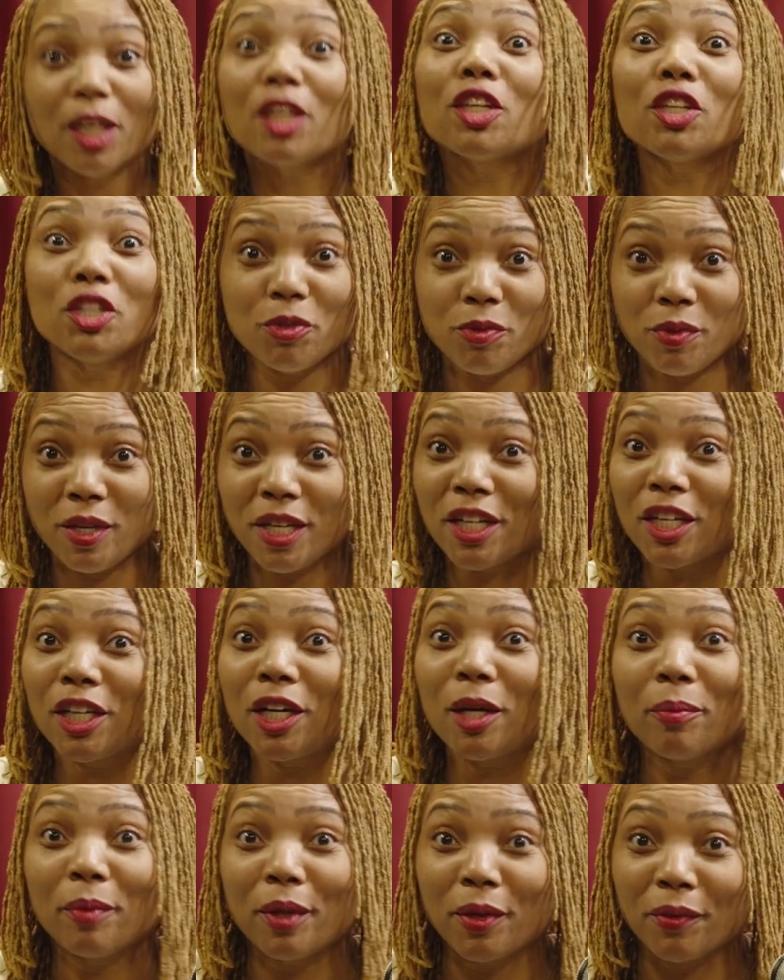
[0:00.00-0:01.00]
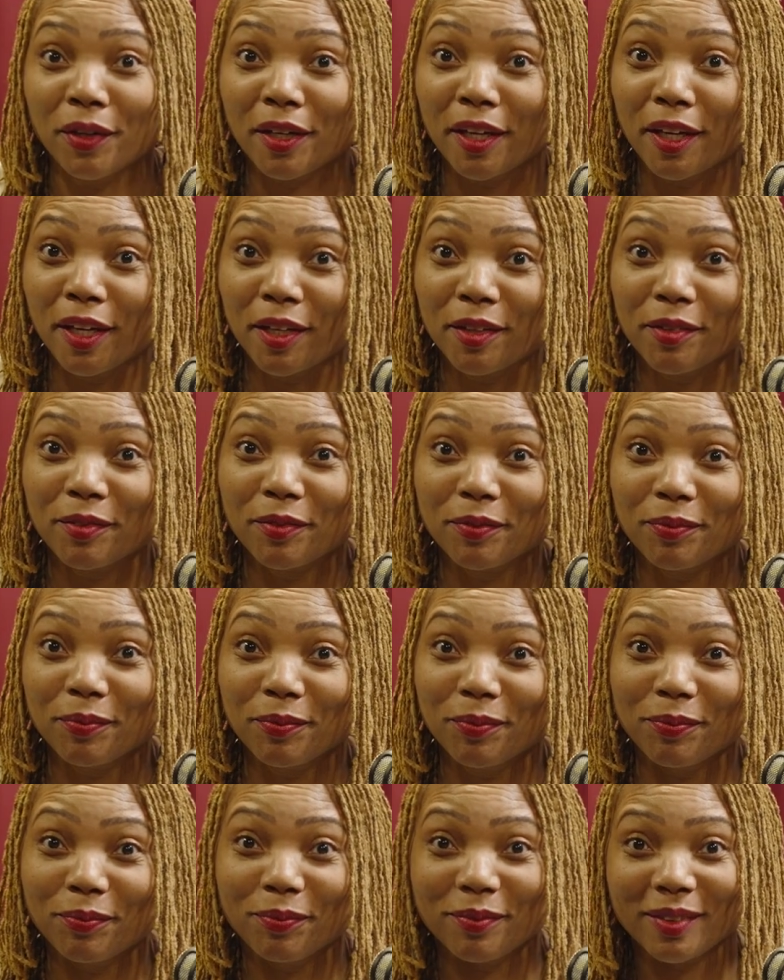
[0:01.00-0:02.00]
You need a community.
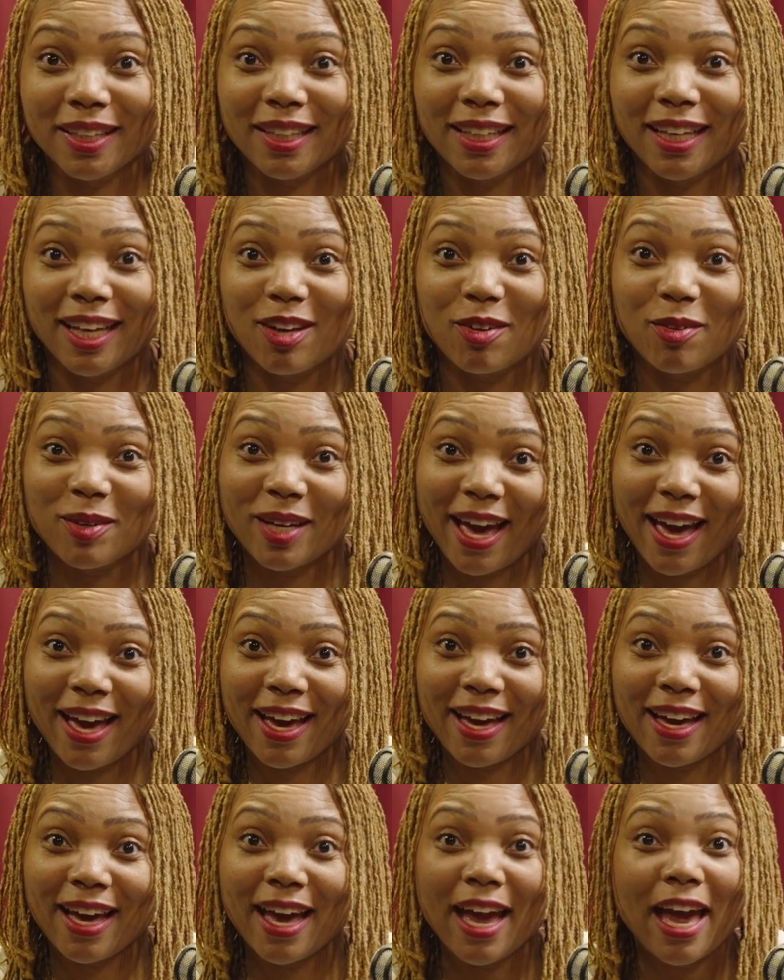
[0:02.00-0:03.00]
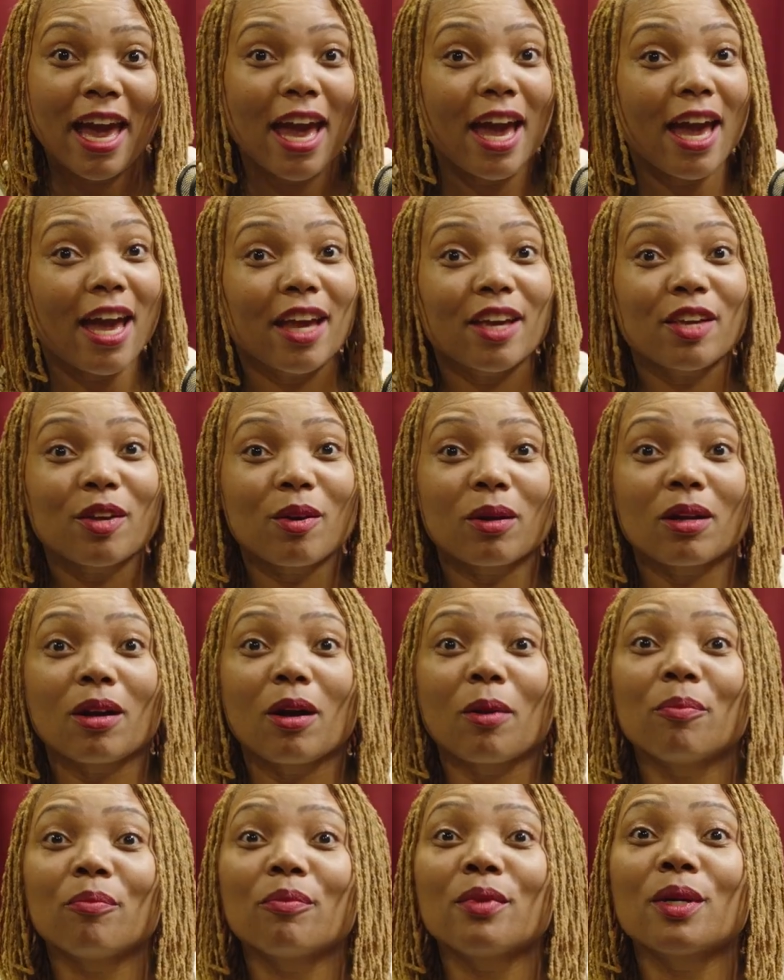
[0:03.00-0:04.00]
Okay? And your
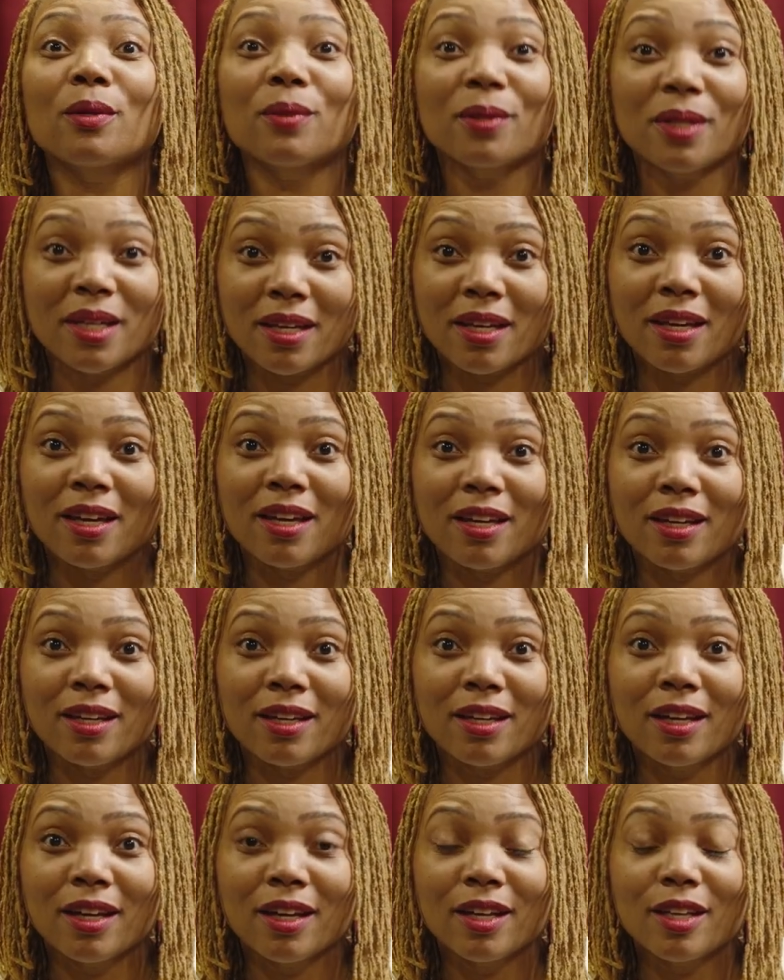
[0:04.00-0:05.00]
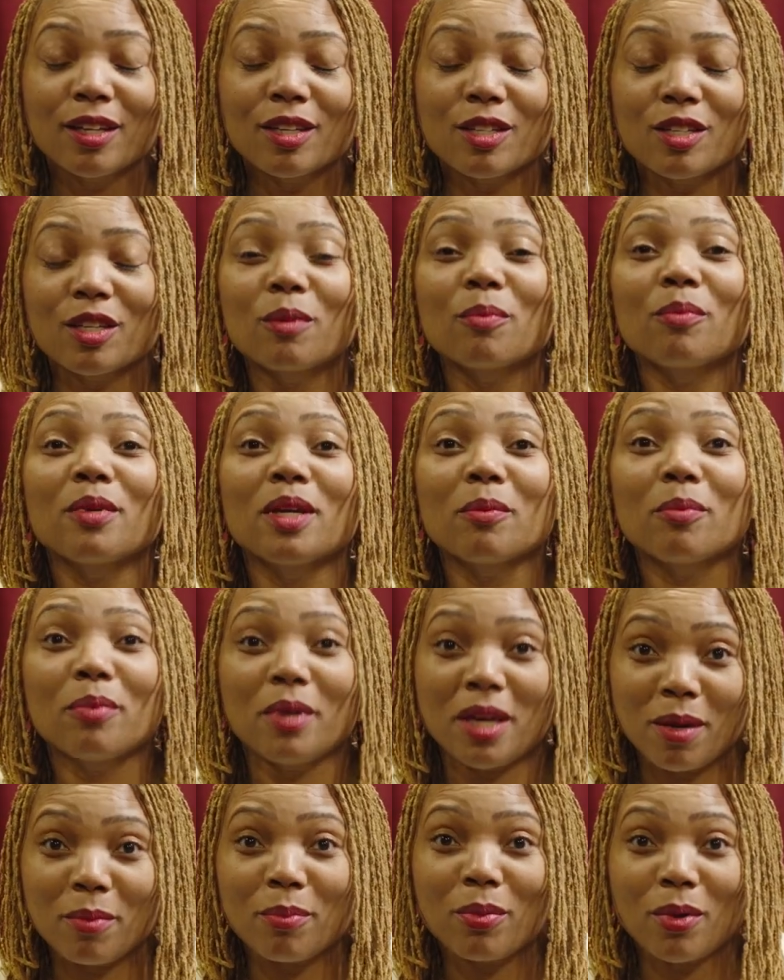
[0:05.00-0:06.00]
community should be
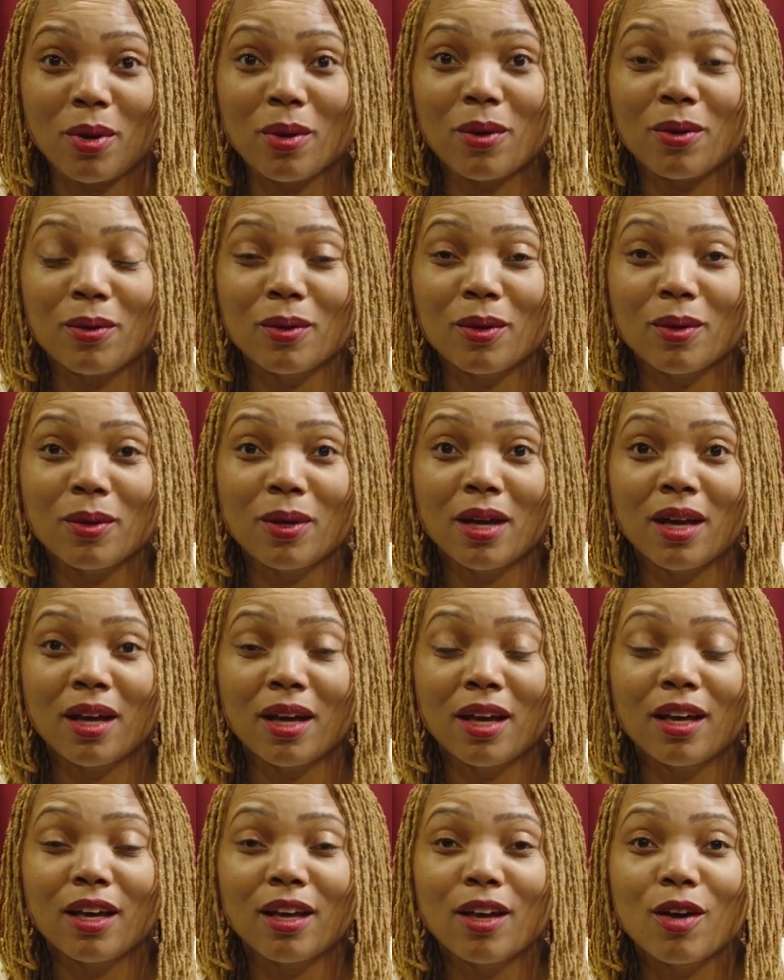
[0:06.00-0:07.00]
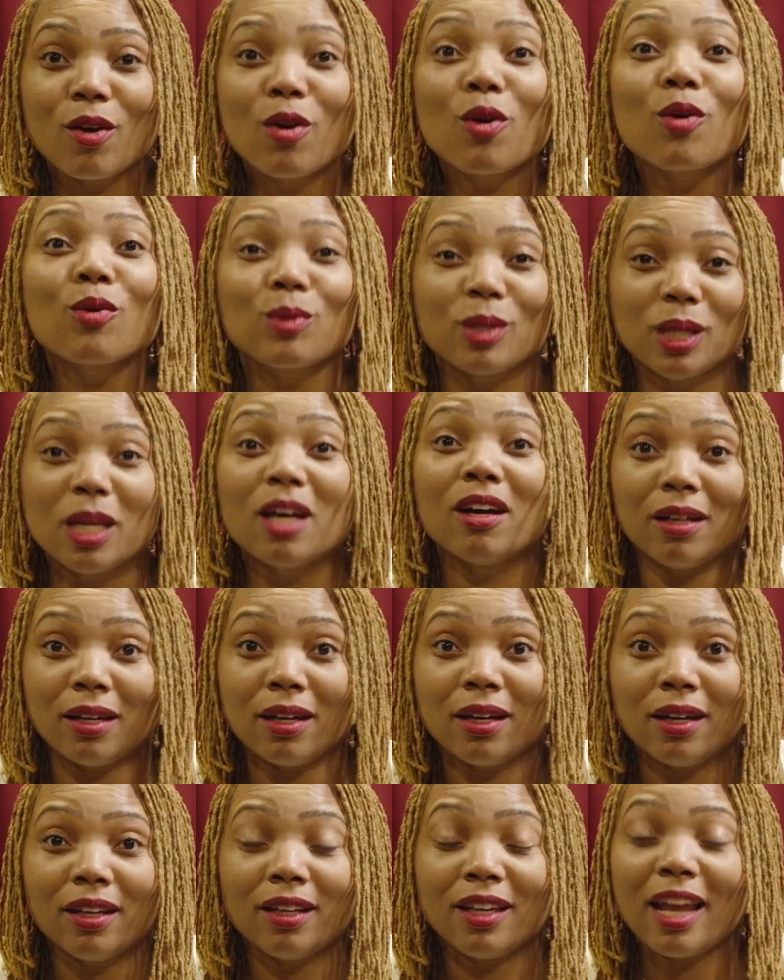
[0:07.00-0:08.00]
people who
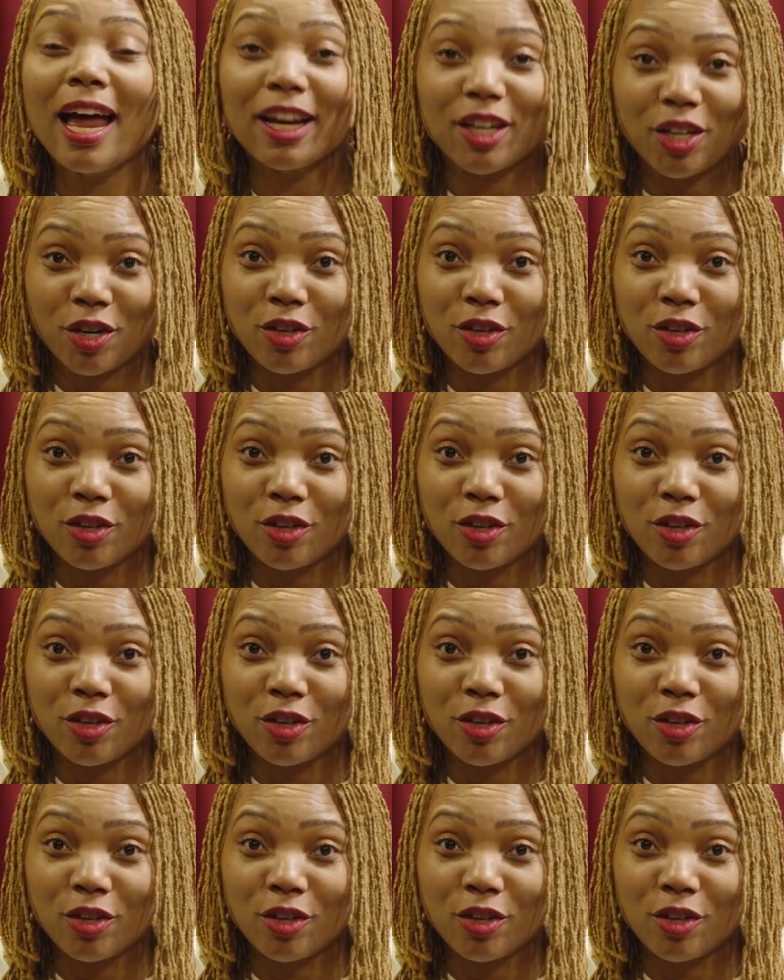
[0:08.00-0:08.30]
look like